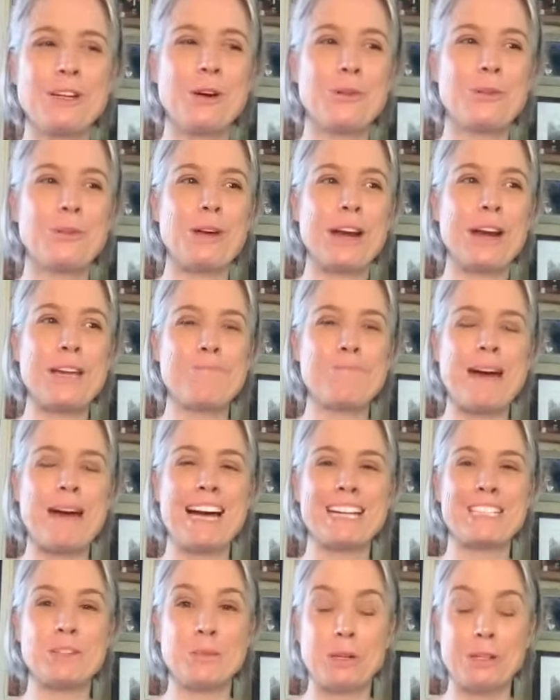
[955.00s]
go right
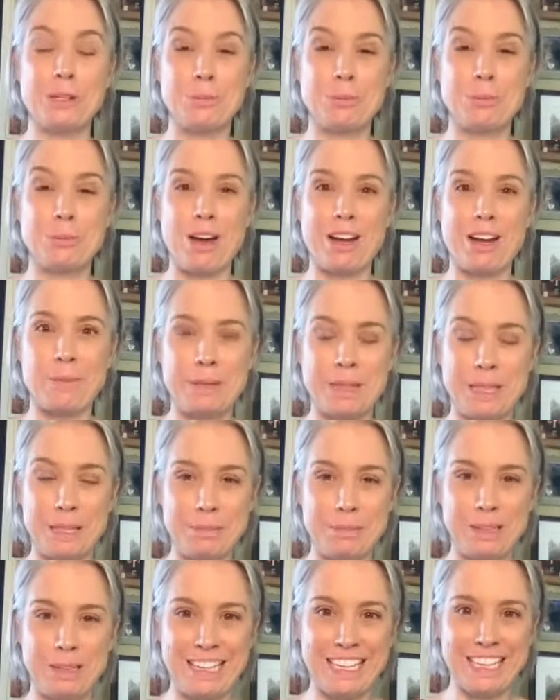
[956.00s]
back to what you brought up at the
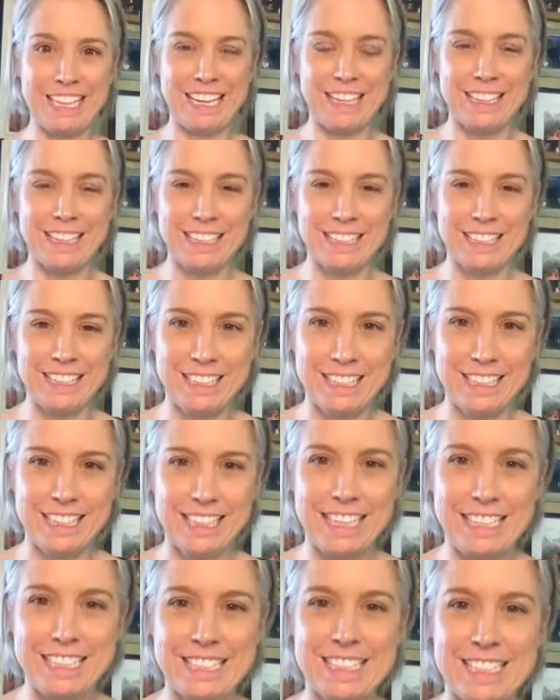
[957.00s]
beginning.
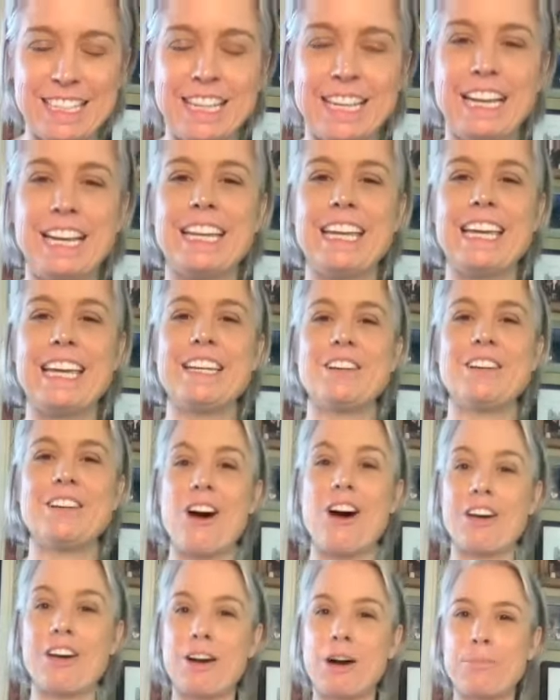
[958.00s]
It's again
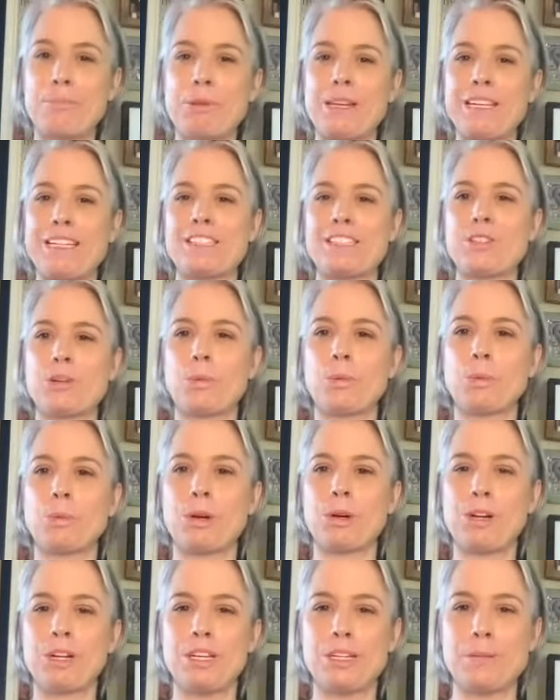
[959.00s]
not our place to
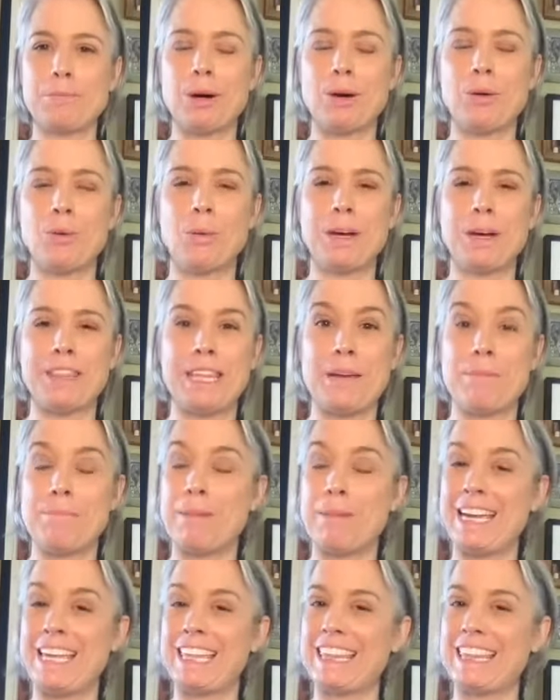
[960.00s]
worry about what they
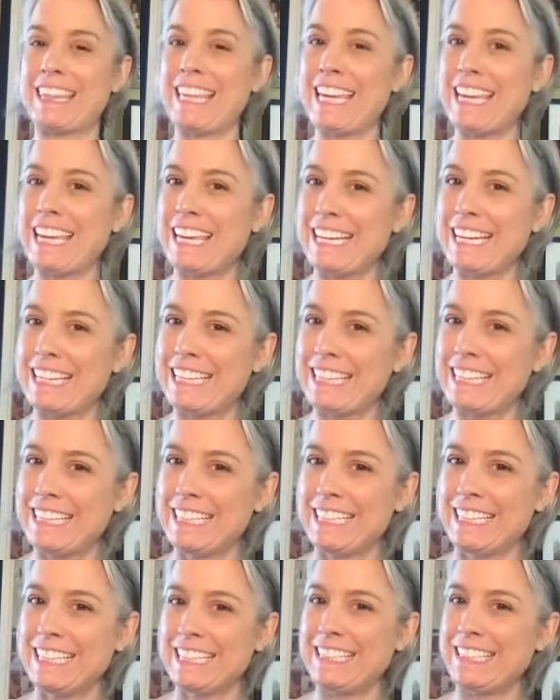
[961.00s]
might think.
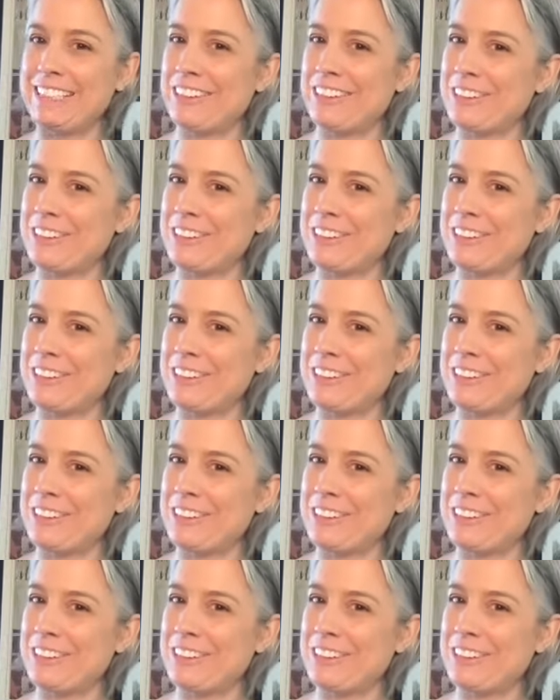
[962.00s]
You